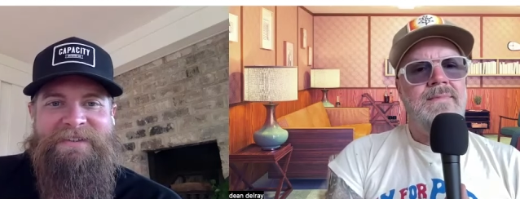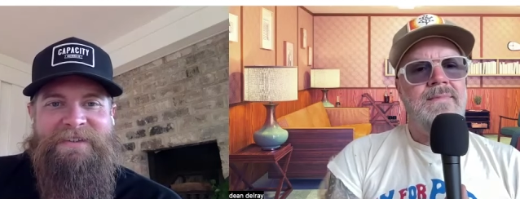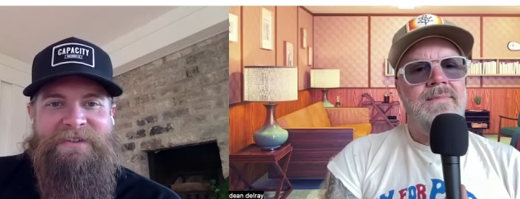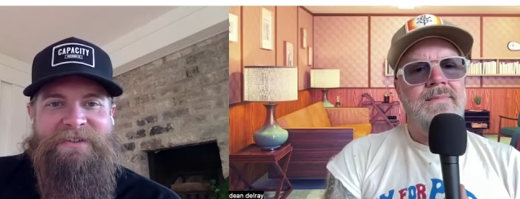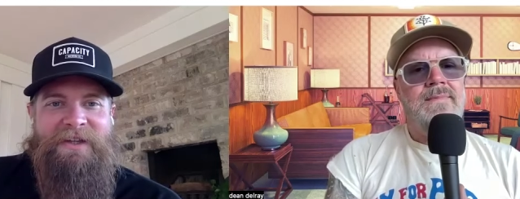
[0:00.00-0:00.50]

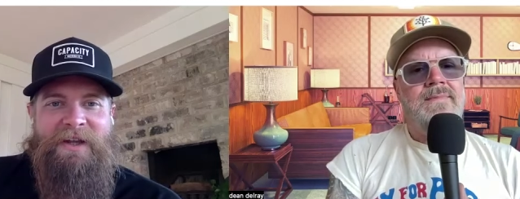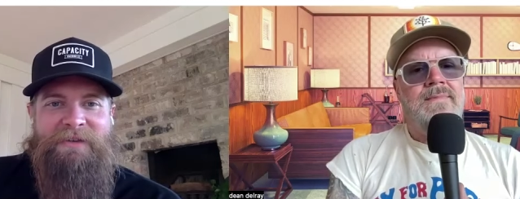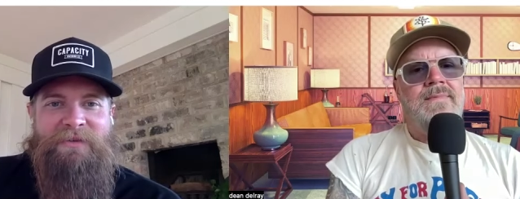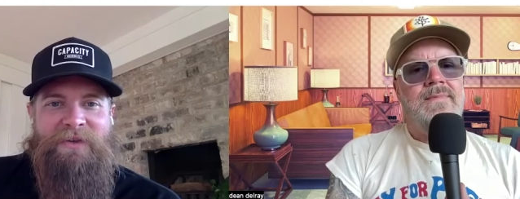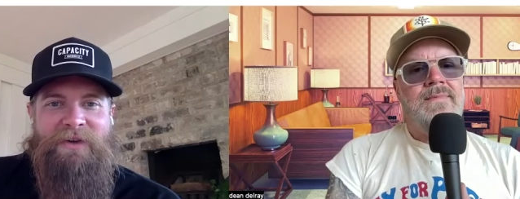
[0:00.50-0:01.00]
Speaker 1: They have
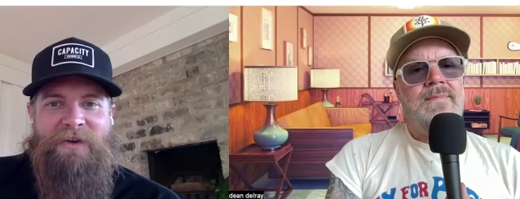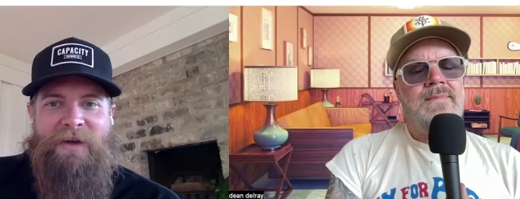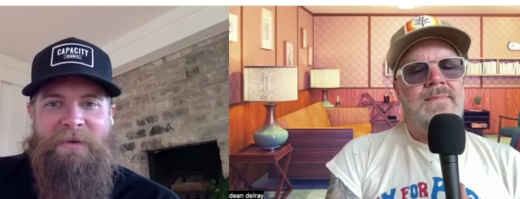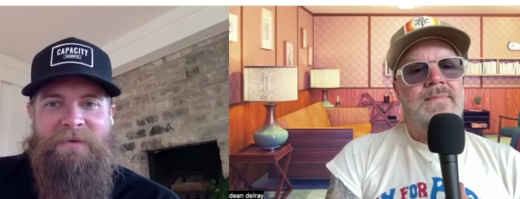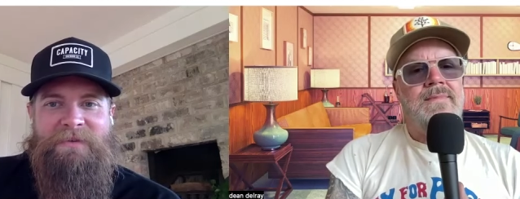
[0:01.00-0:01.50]
to figure
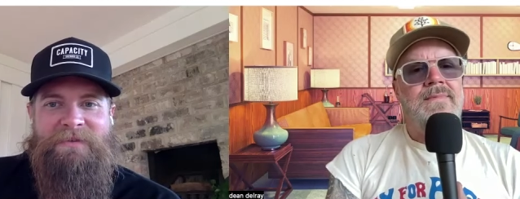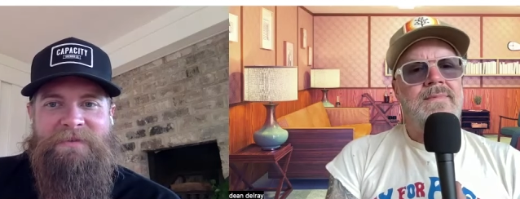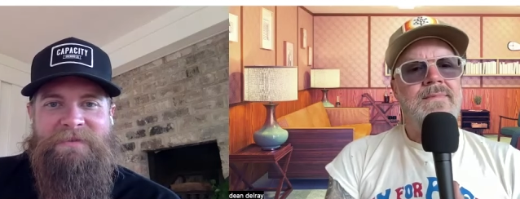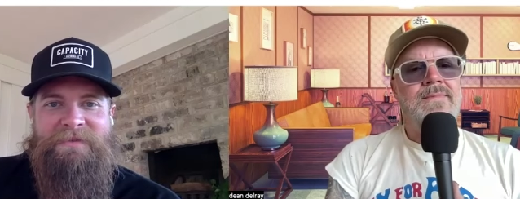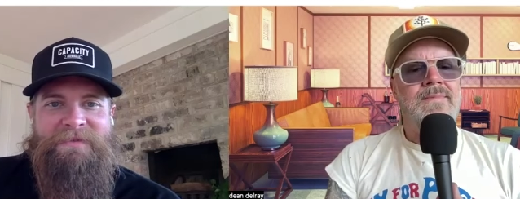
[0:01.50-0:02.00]
out
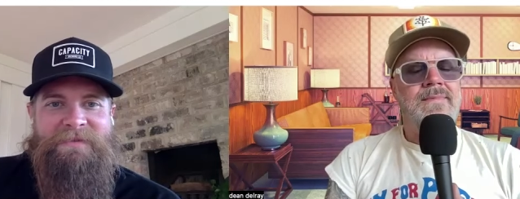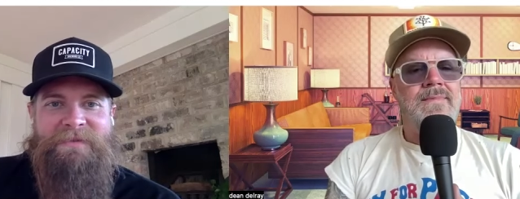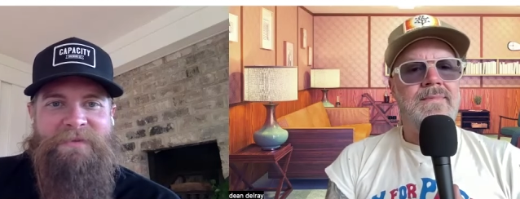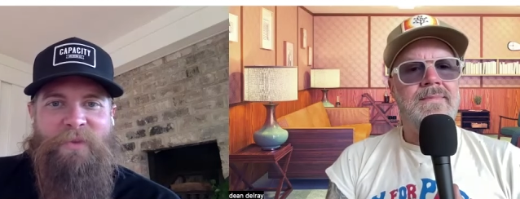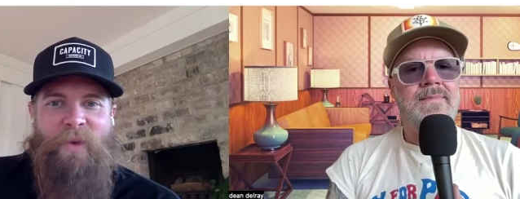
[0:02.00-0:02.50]

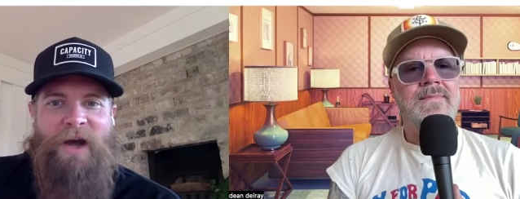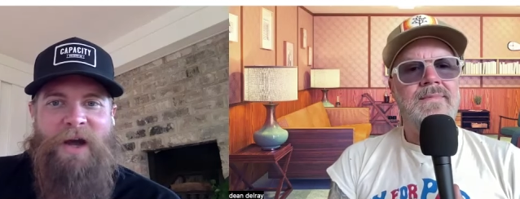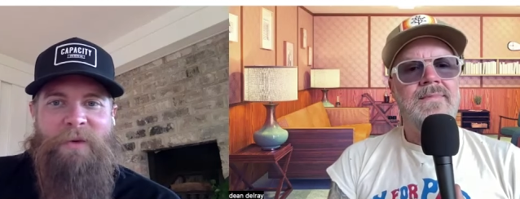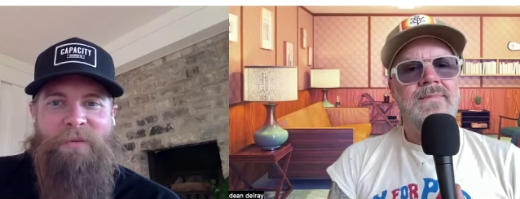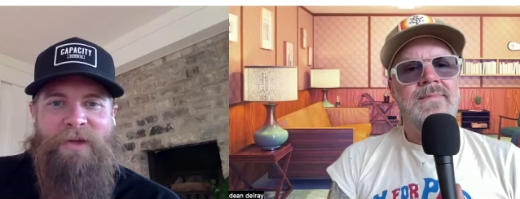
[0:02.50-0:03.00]
why
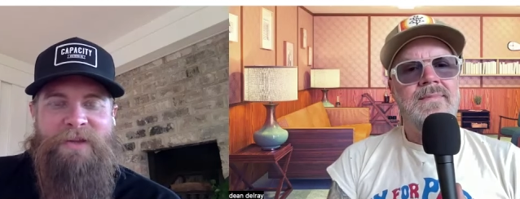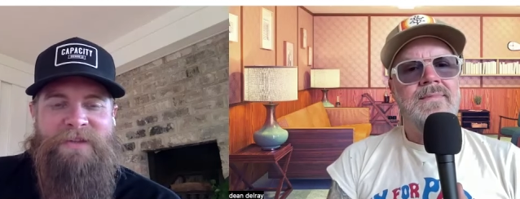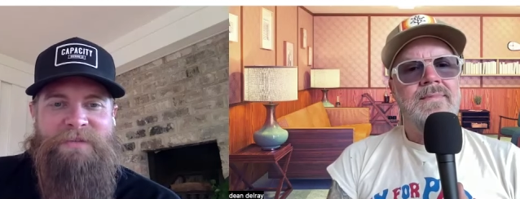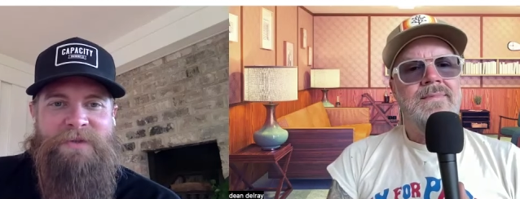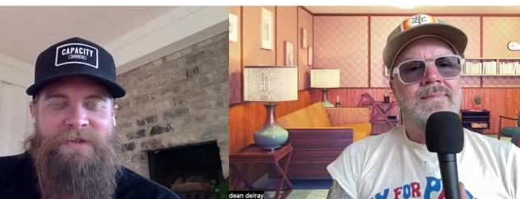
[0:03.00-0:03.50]
we're playing
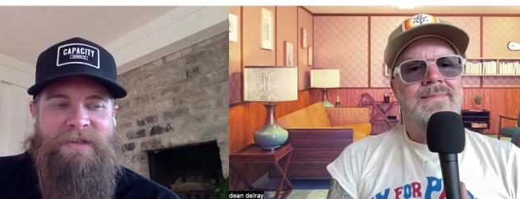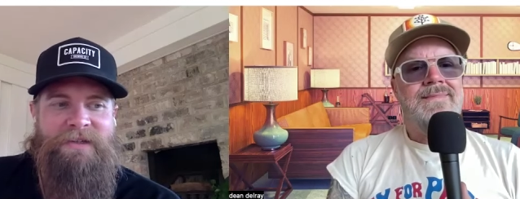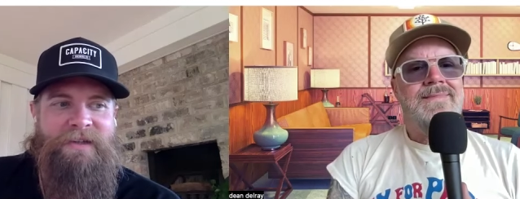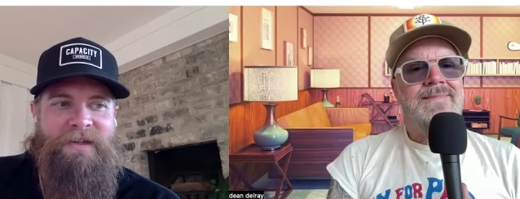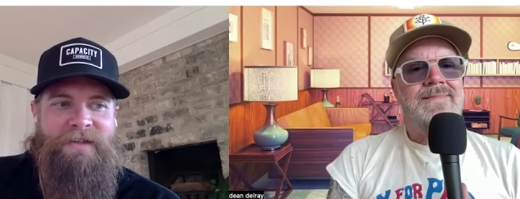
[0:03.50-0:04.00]
this music,
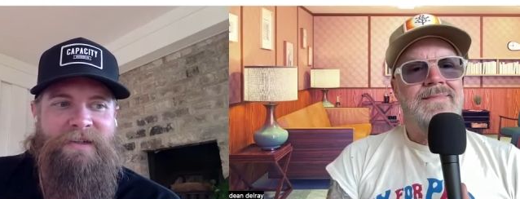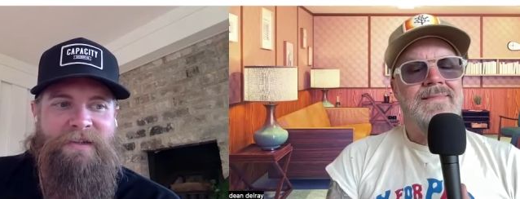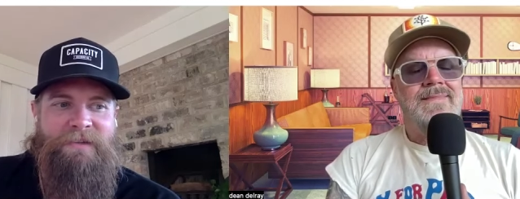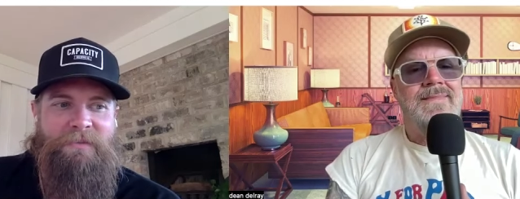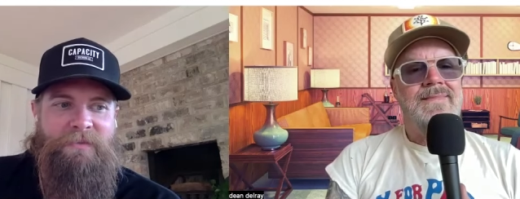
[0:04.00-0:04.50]
and
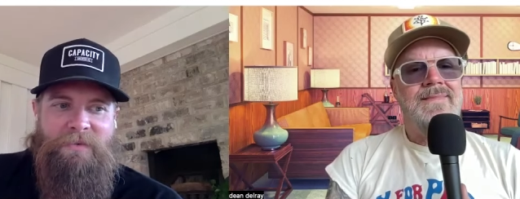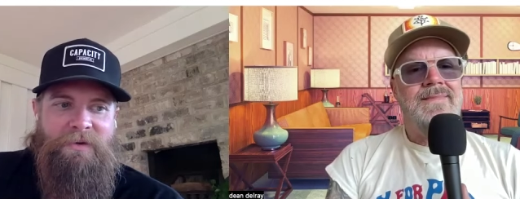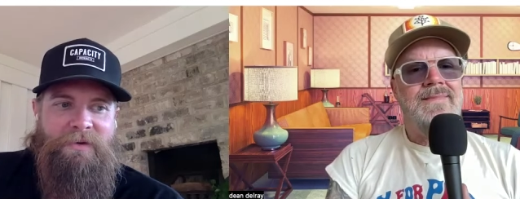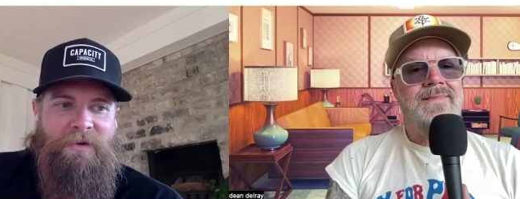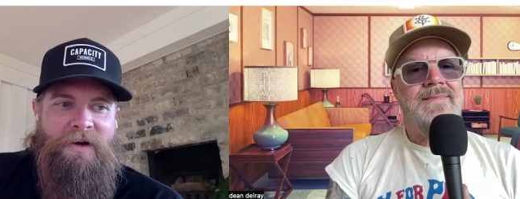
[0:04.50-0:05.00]
uh,
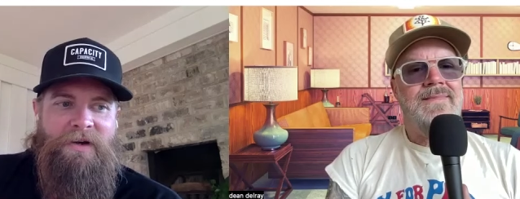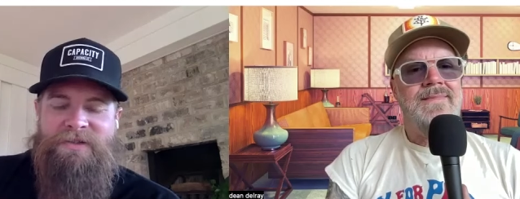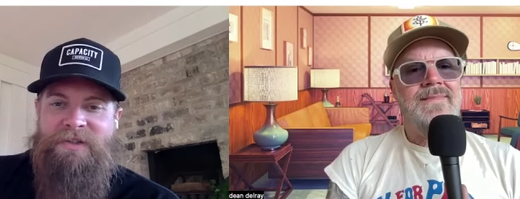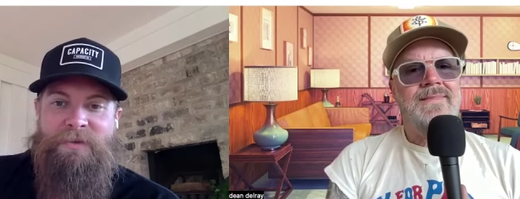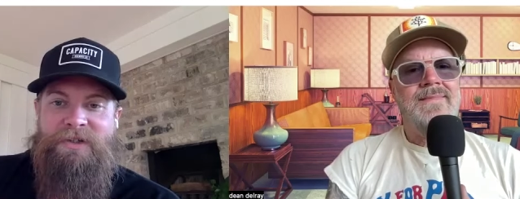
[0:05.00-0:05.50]

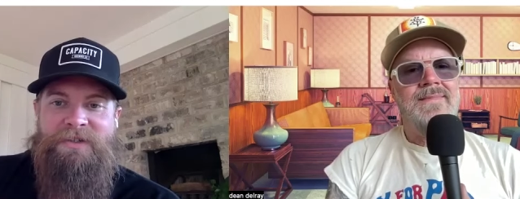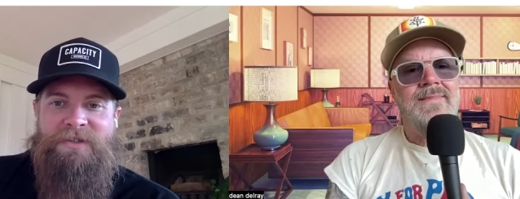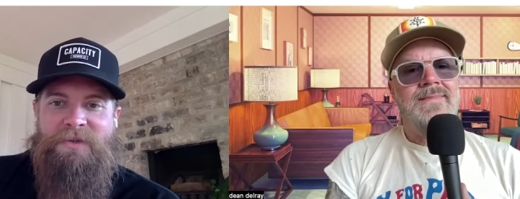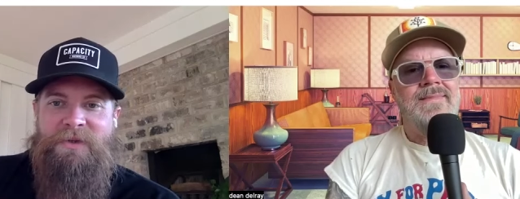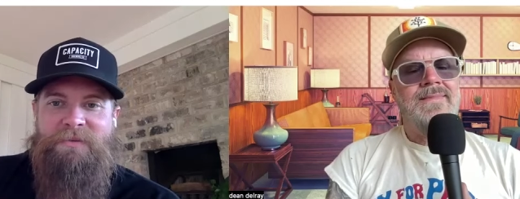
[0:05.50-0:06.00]
honestly, we're
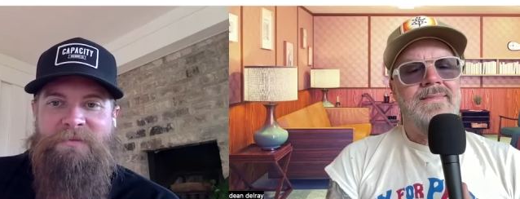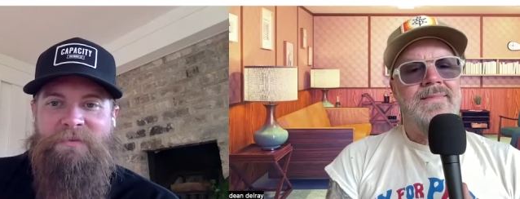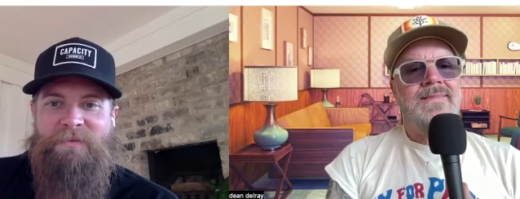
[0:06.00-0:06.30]
just doing